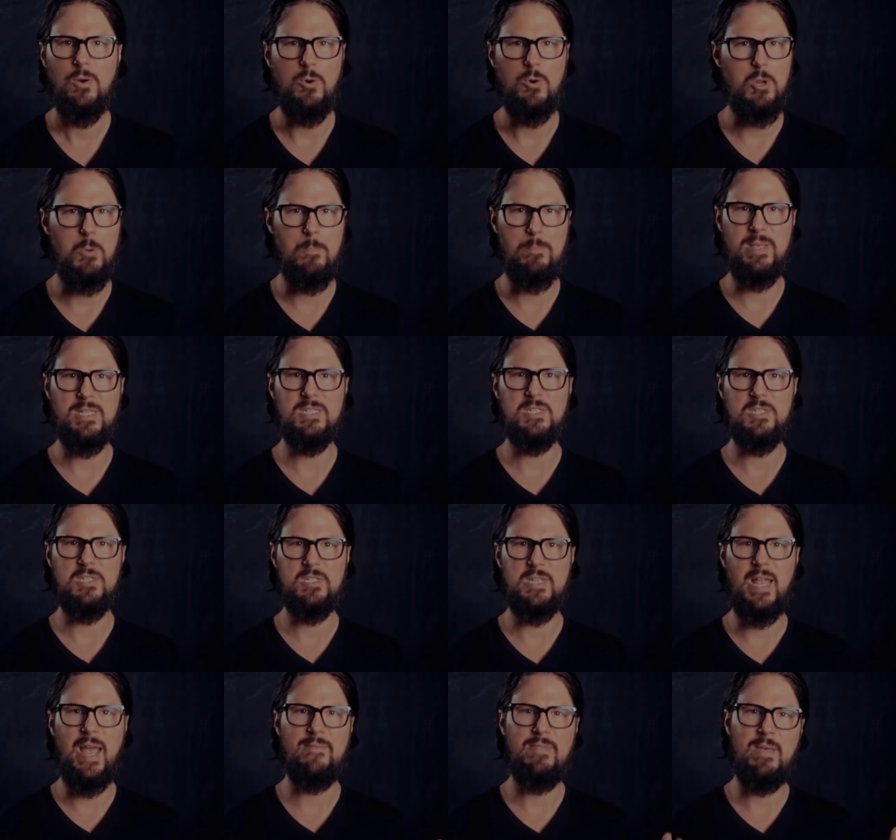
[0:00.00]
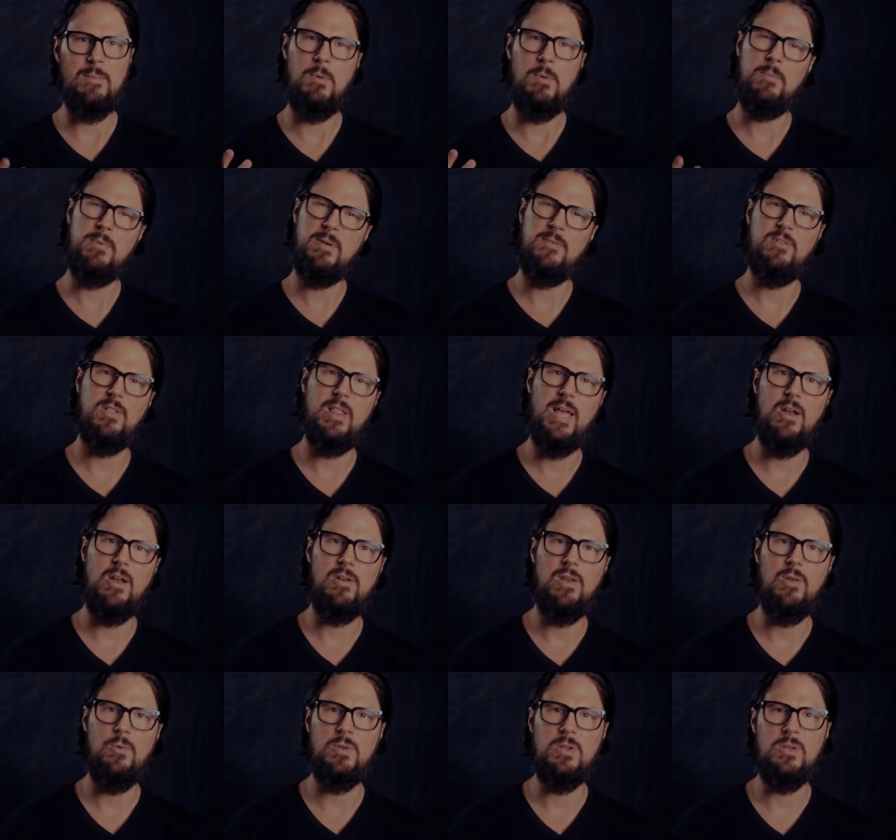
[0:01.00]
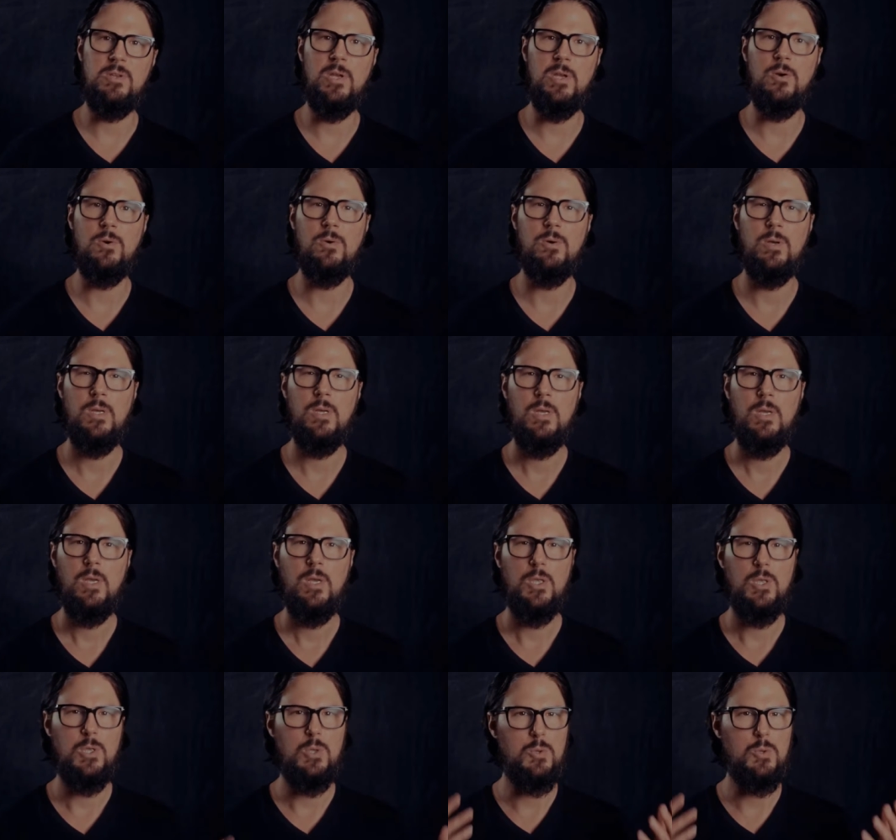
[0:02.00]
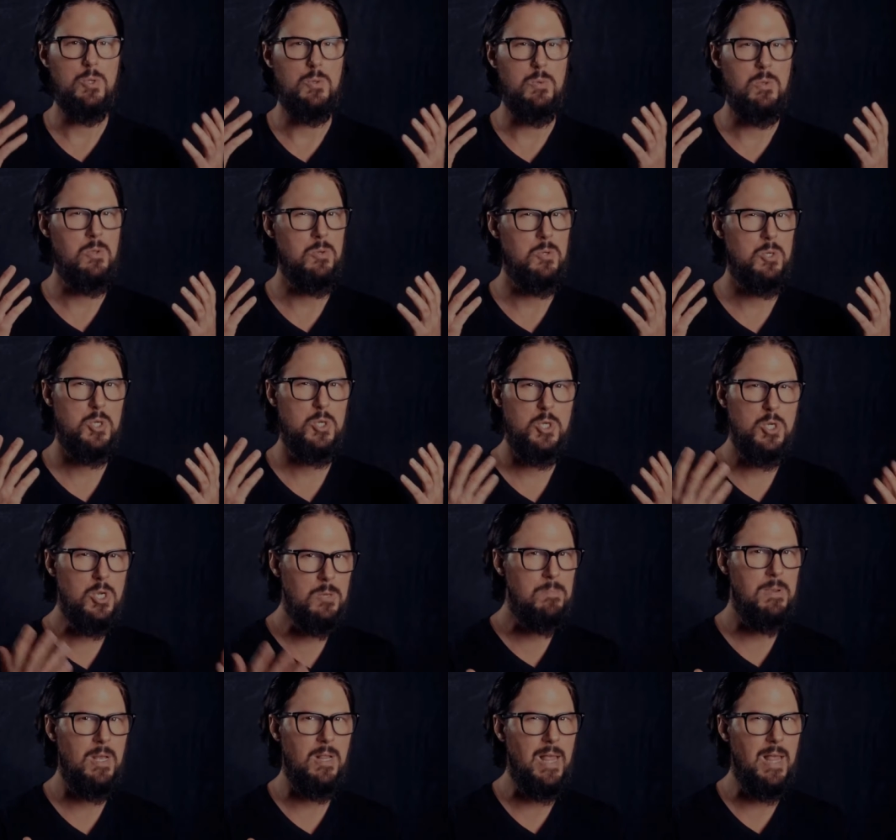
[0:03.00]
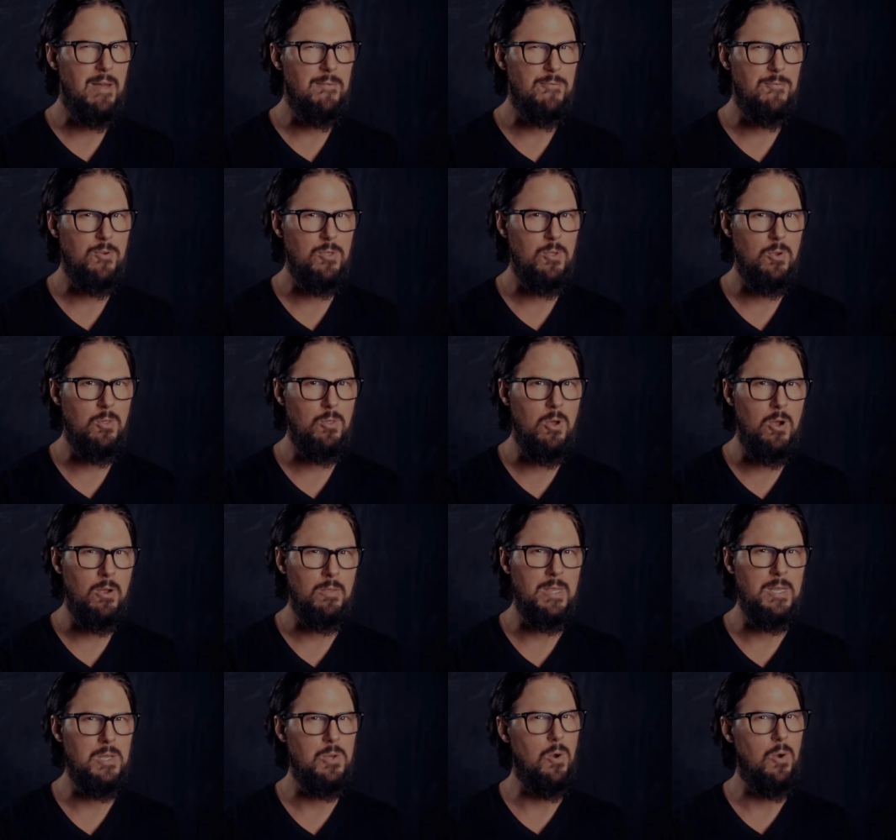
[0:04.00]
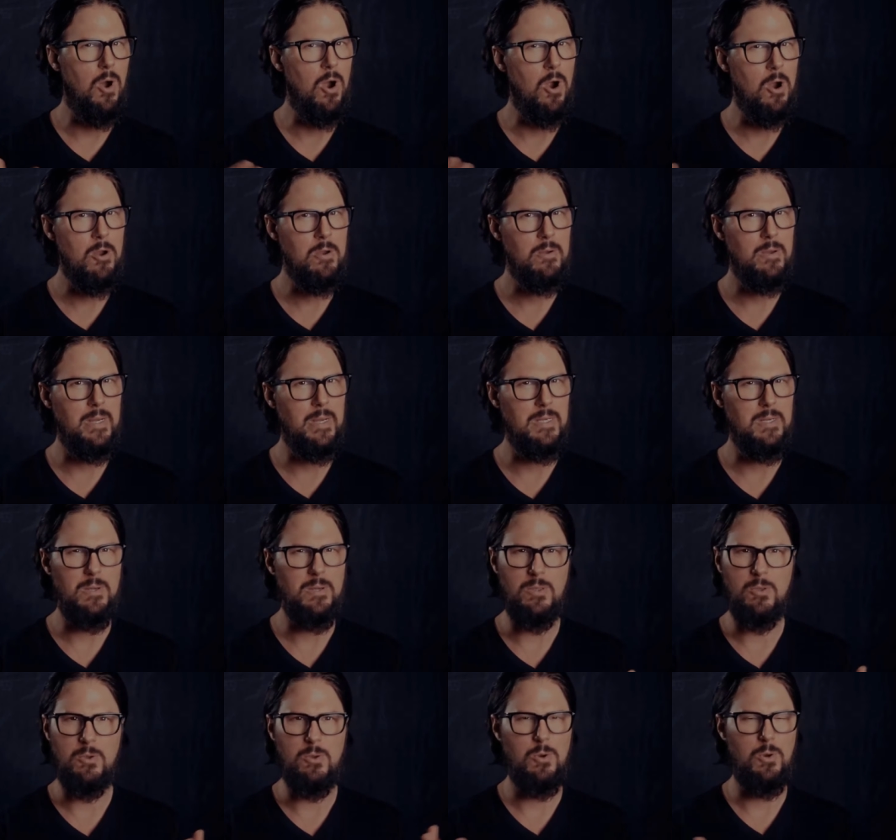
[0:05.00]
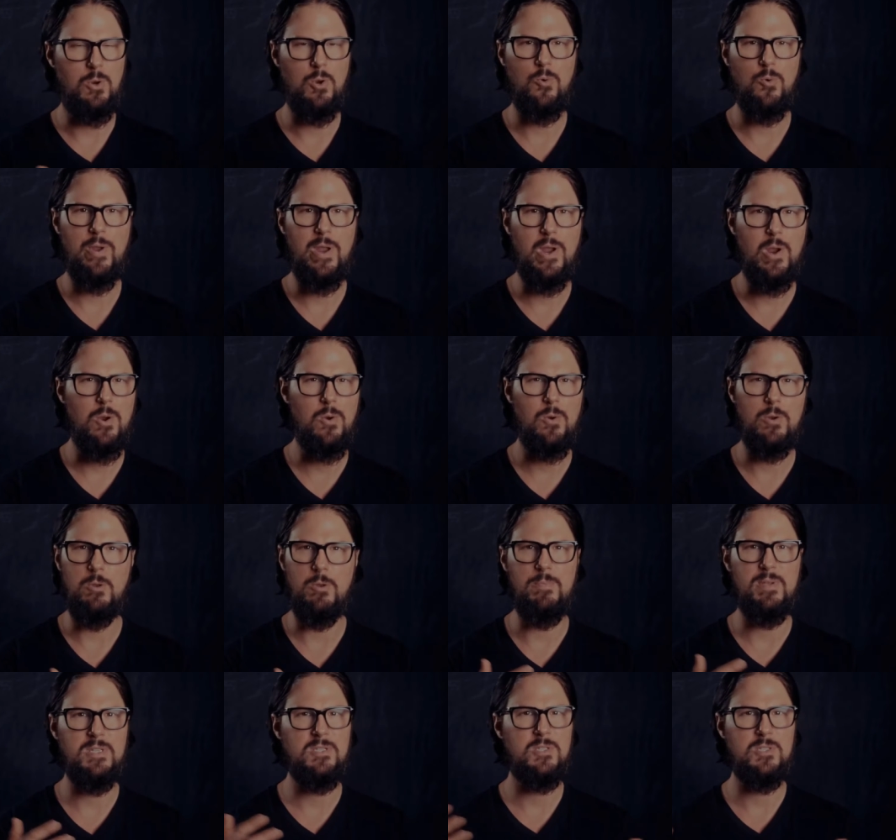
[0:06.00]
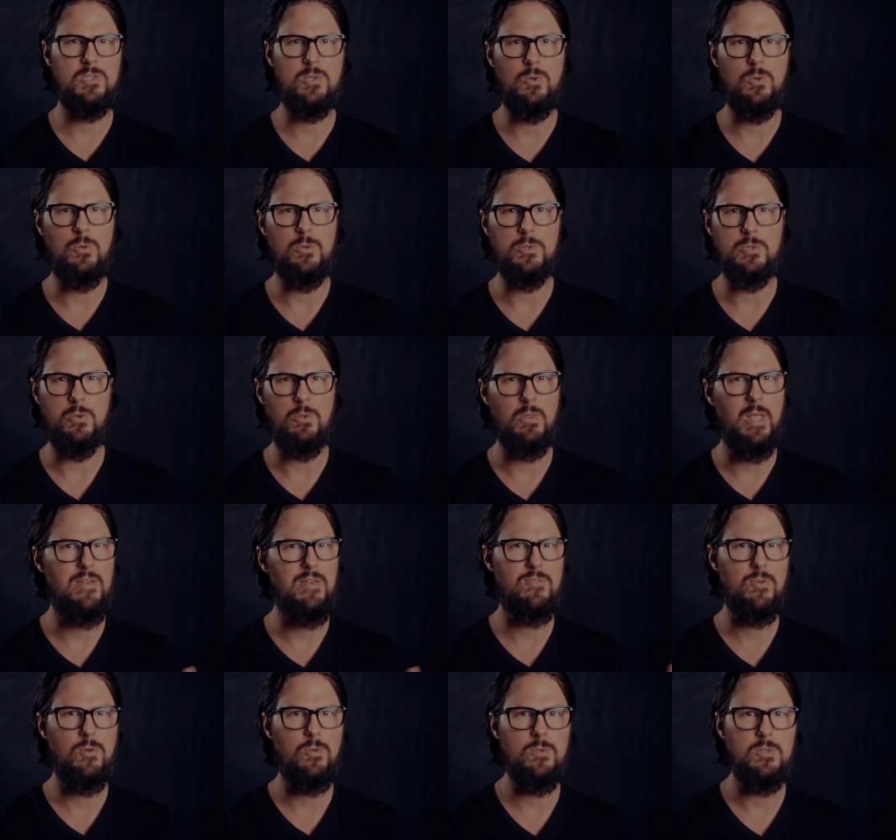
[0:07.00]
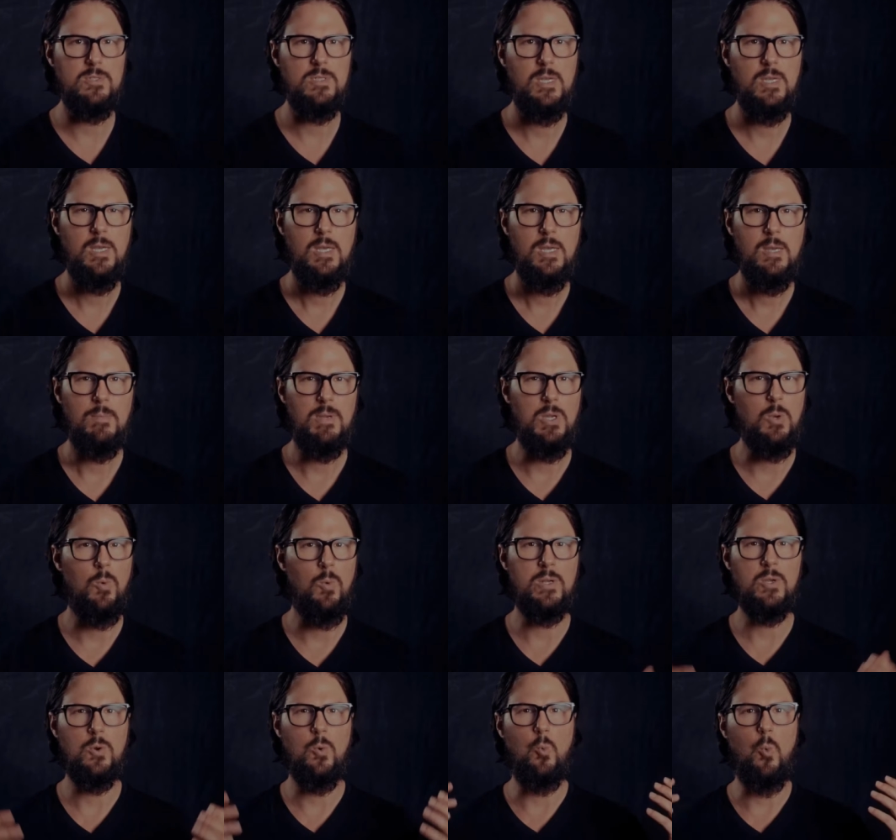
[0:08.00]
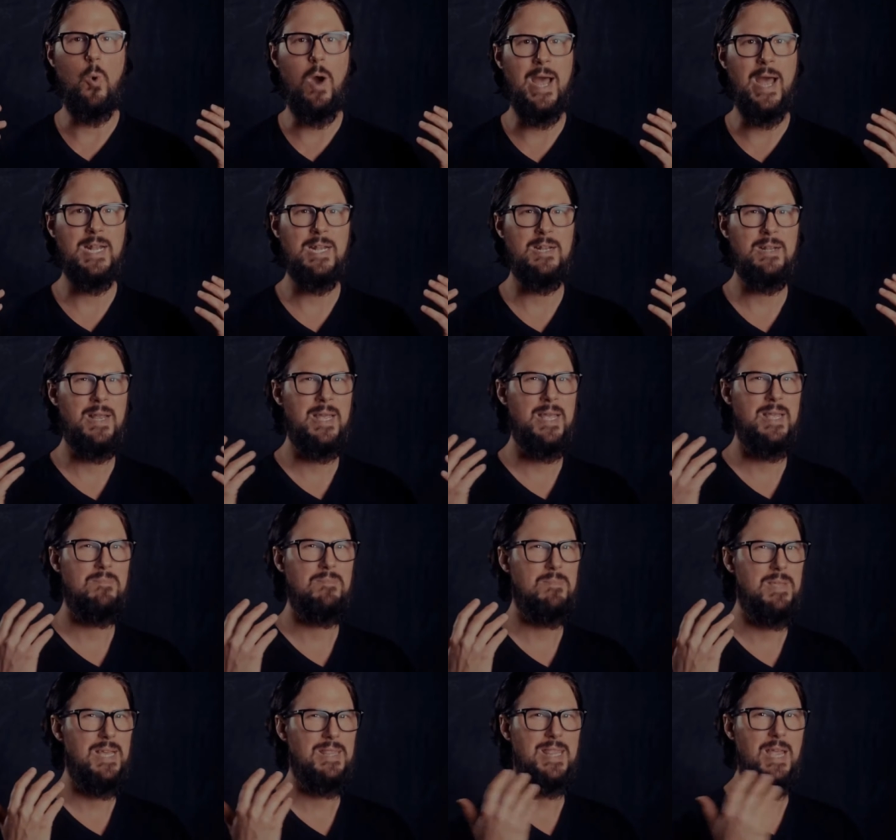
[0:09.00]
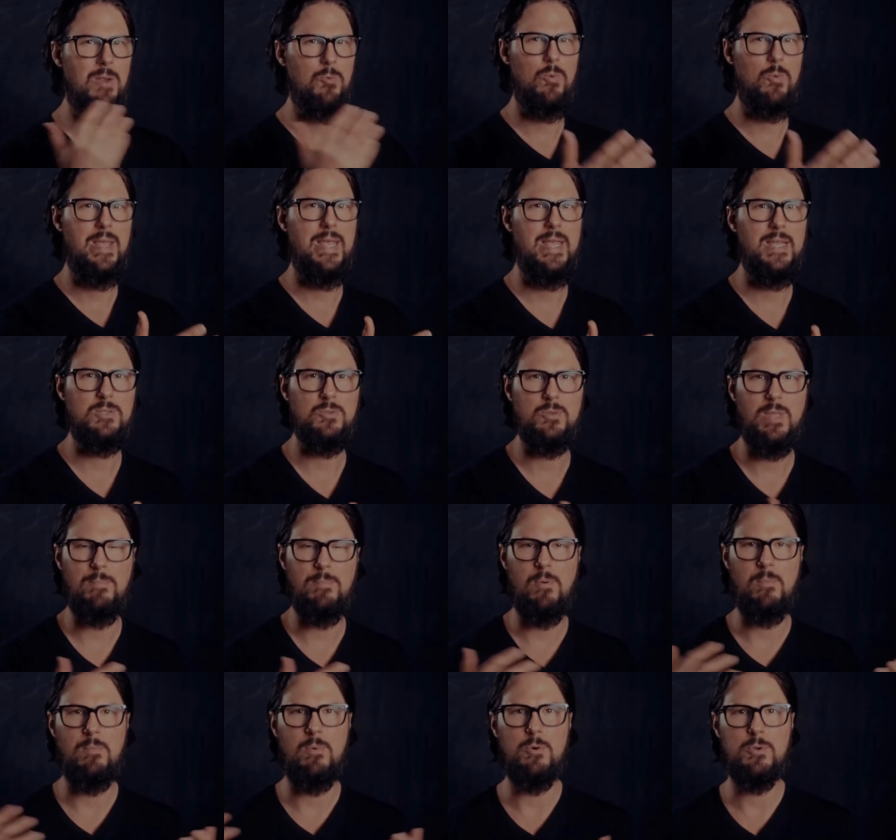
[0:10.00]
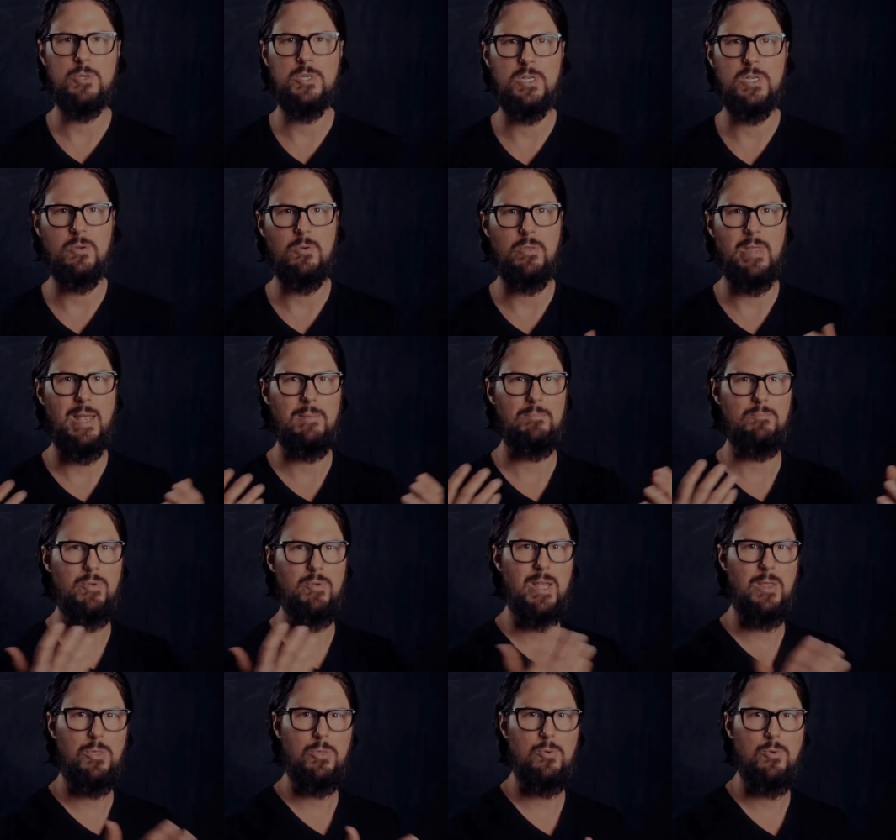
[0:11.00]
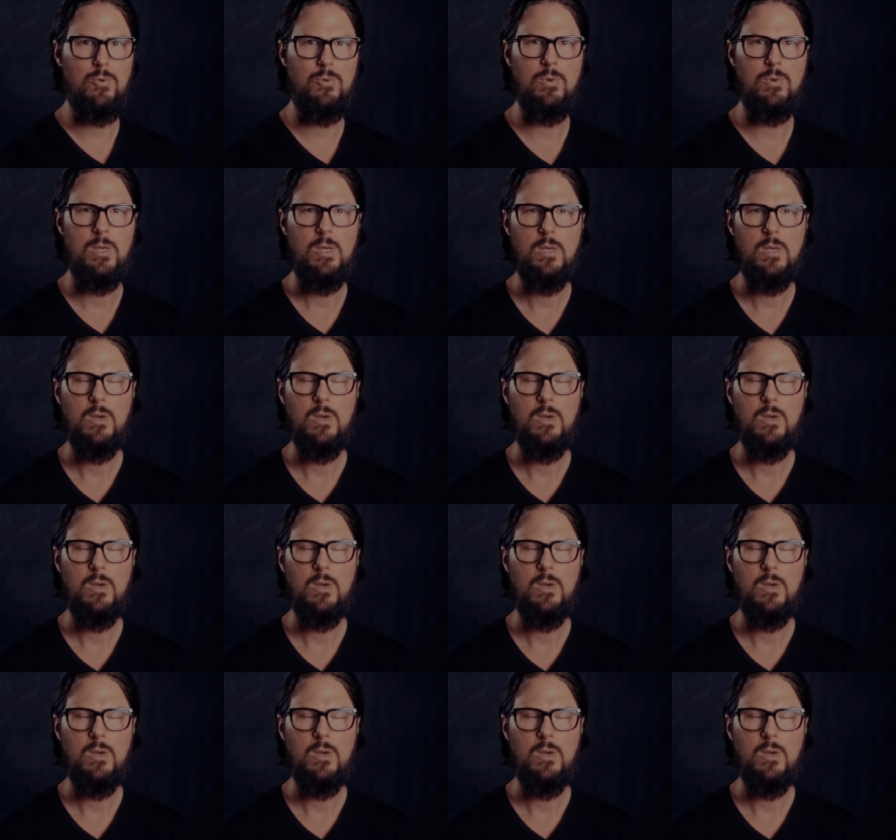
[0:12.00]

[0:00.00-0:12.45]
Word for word: or your business and have that moment of clarity when you know you, you should be a lot further along than you are in either your career or your business goals, your life goals, but you wonder, why didn't I get that raise or that promotion or that breakthrough?